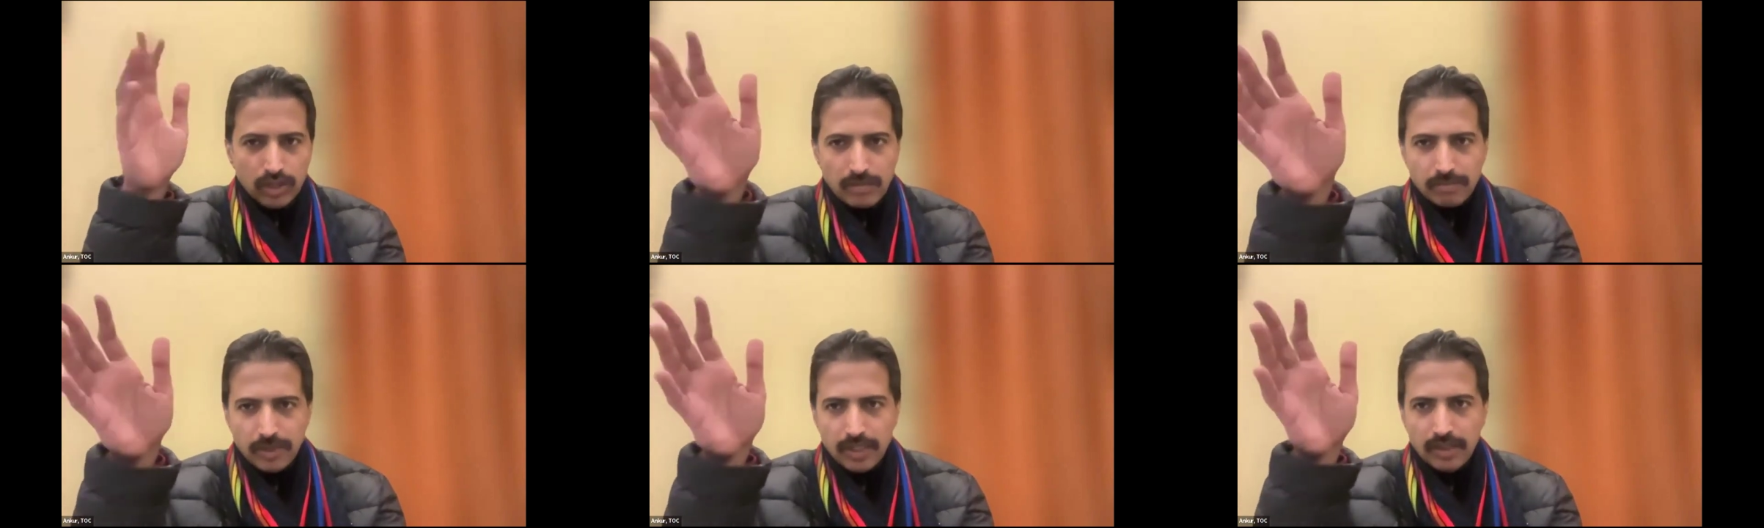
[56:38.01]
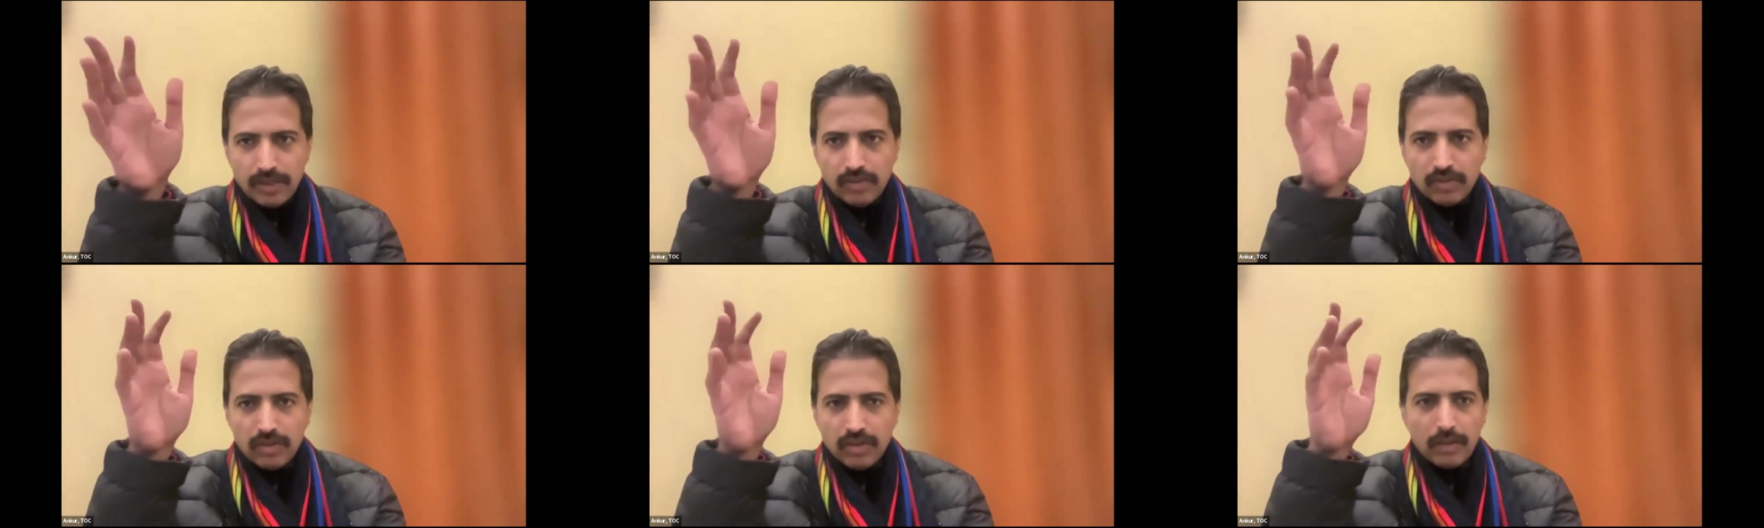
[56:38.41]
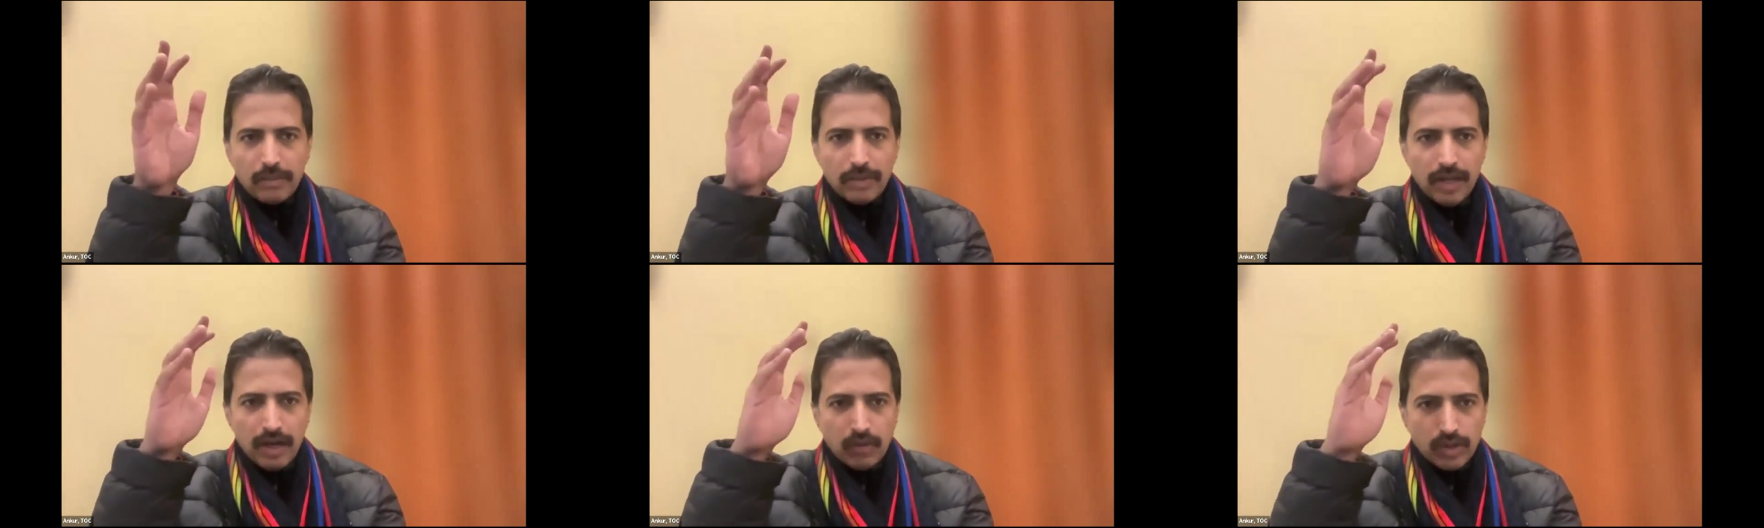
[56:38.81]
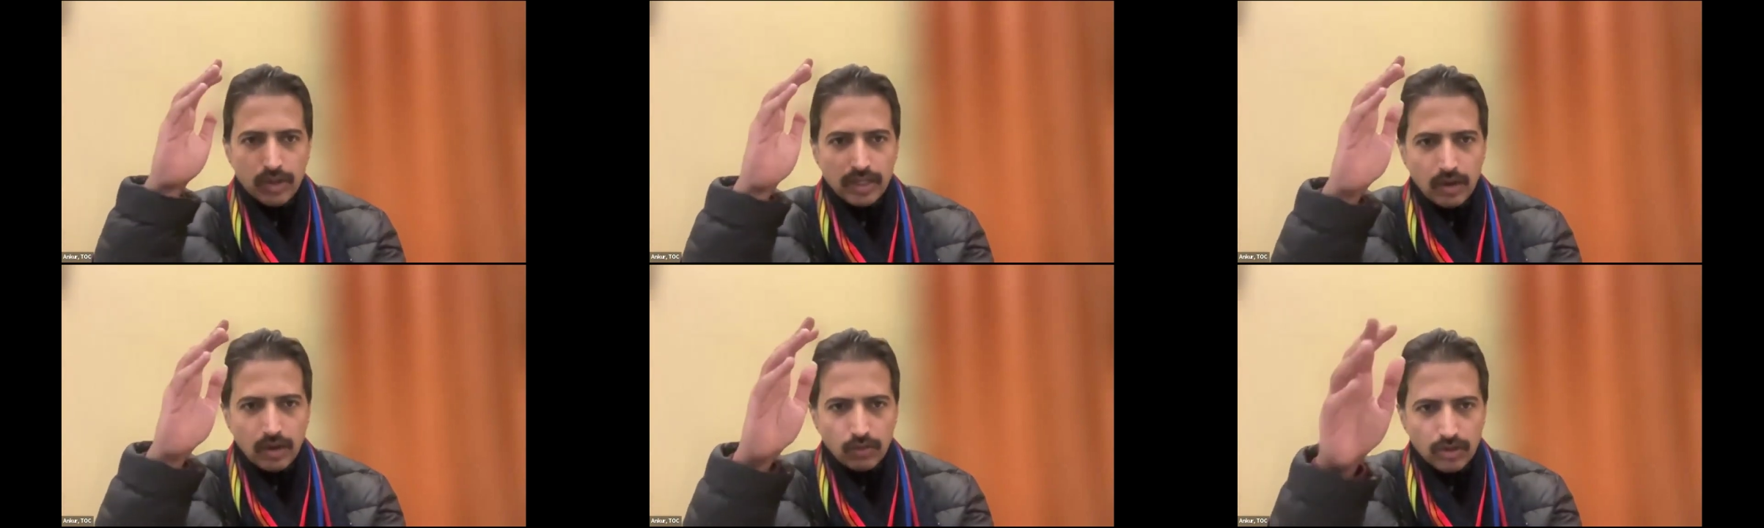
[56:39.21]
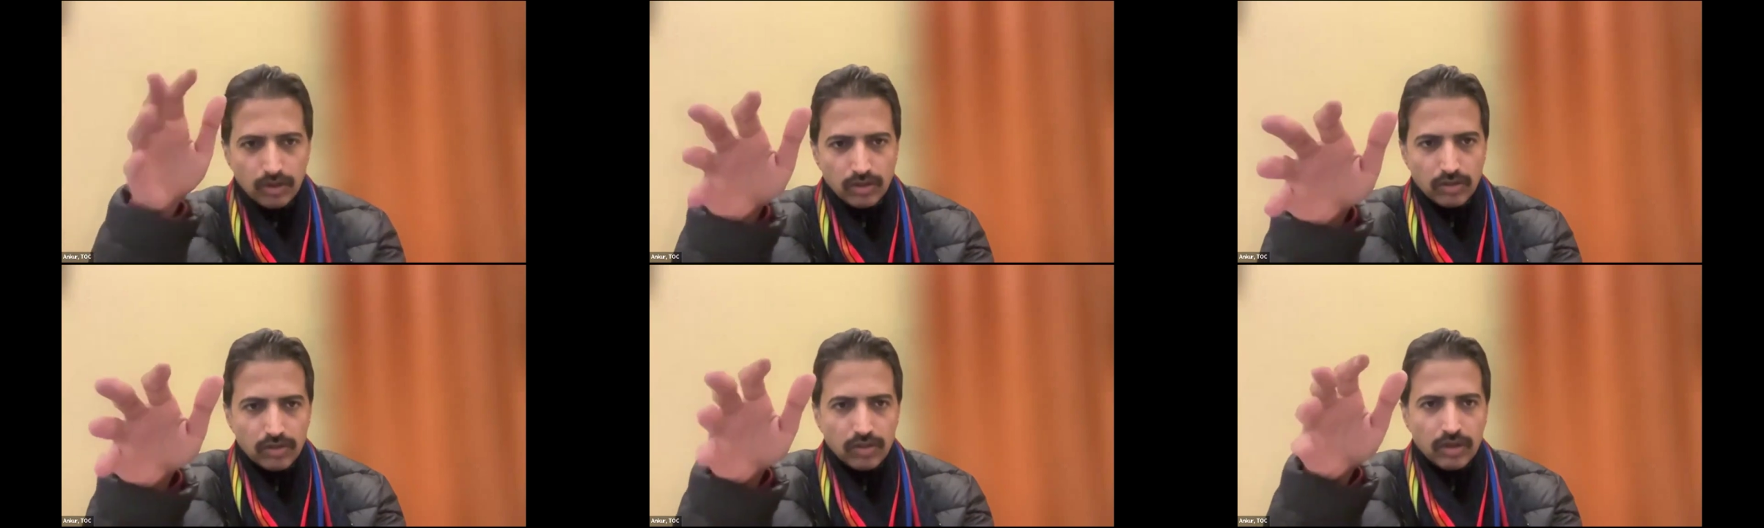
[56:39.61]
companies? I mean, how can
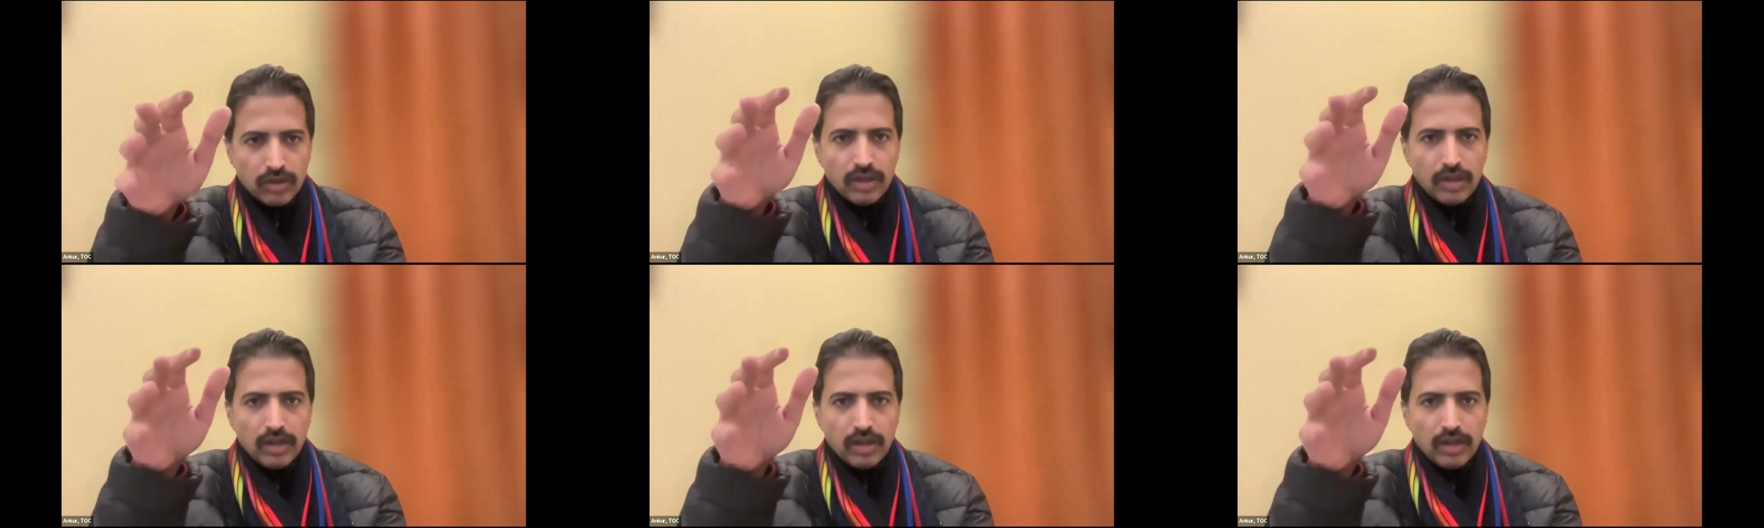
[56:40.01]
counselors